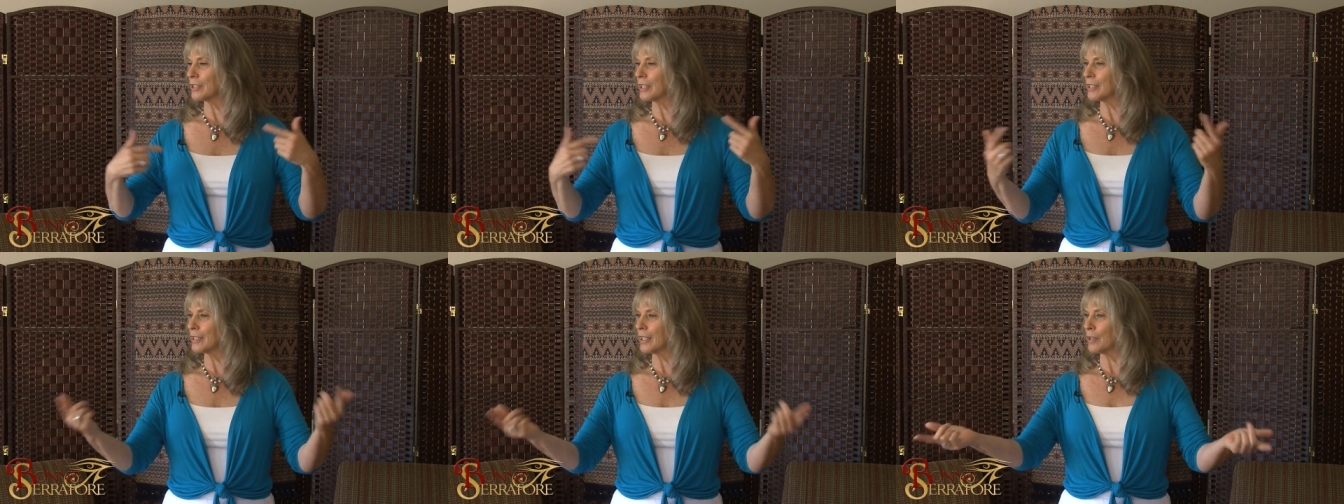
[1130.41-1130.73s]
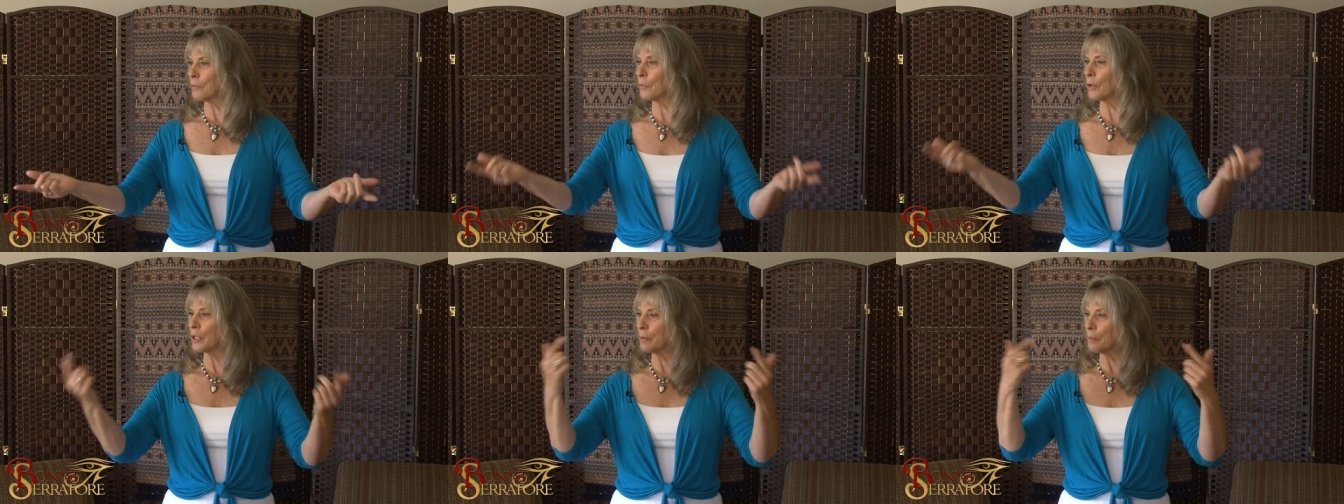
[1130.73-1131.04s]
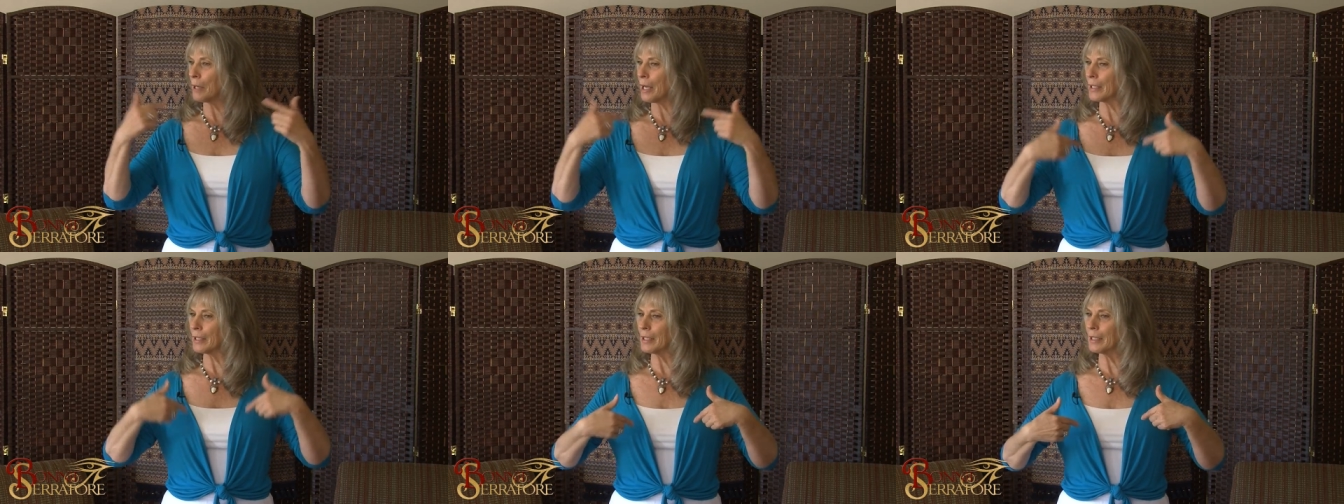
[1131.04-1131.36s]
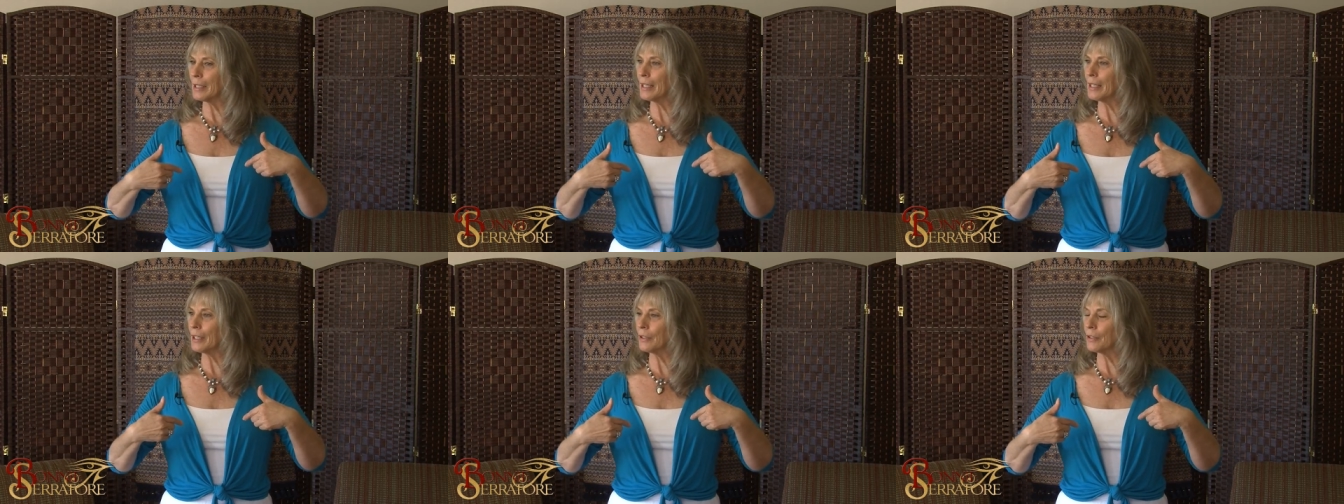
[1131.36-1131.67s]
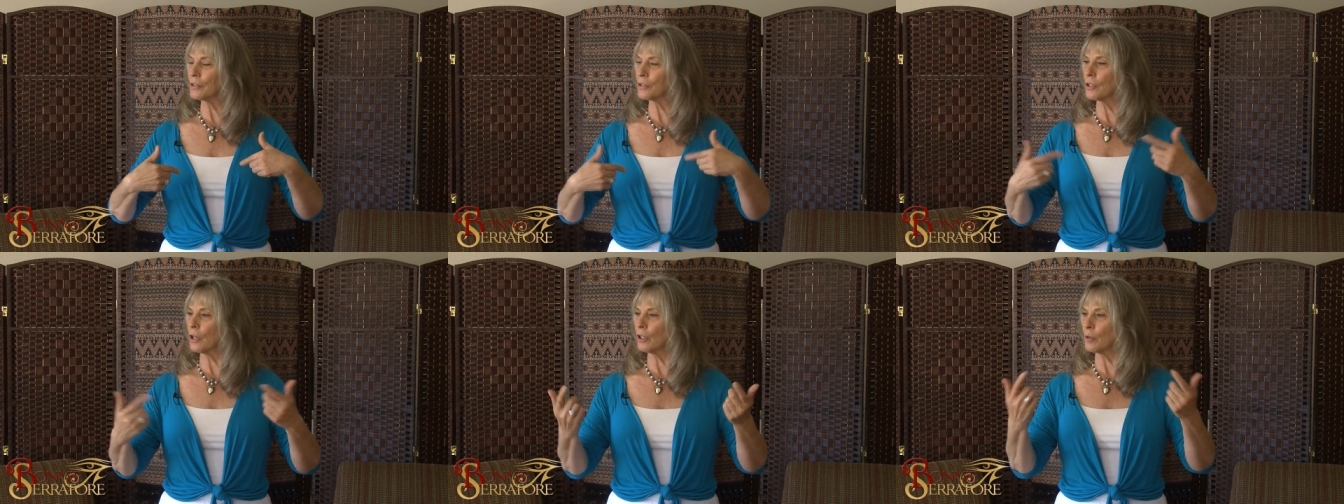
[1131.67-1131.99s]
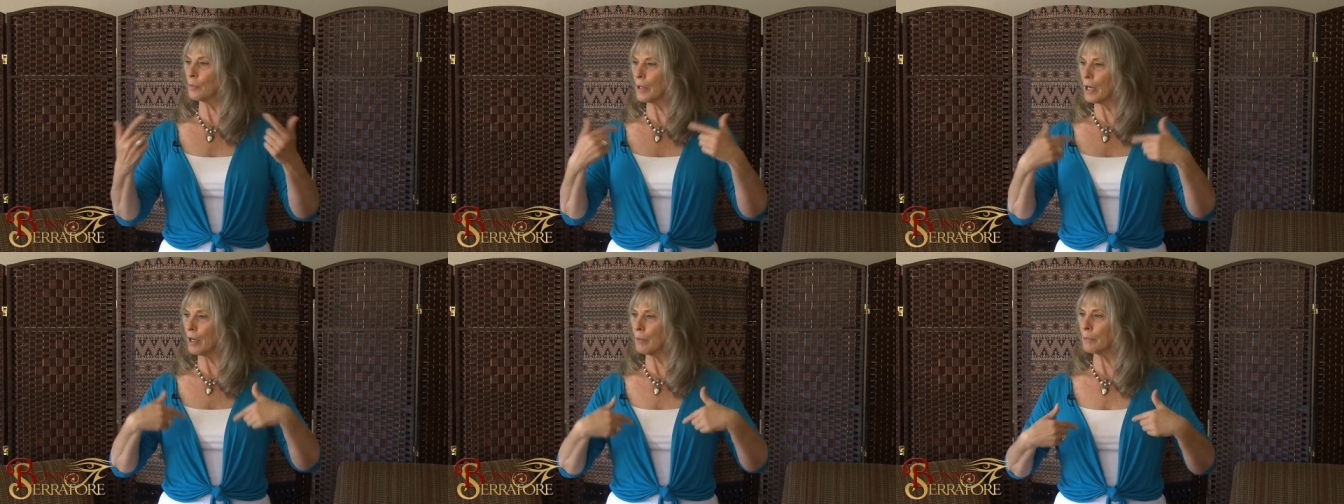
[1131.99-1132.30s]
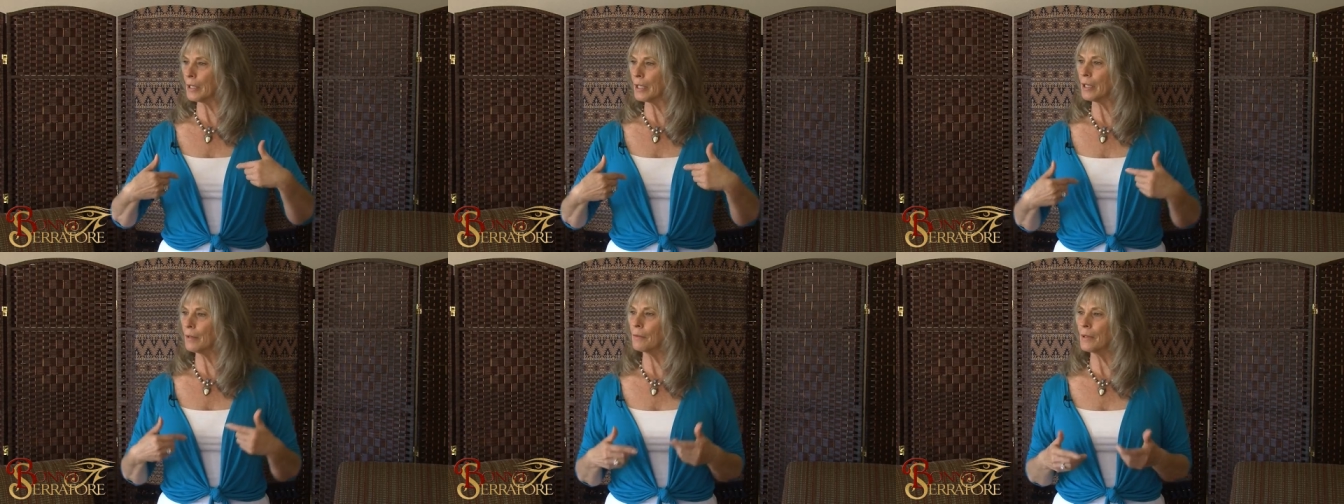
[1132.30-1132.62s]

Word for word: they say, point it back in here, it's all about me.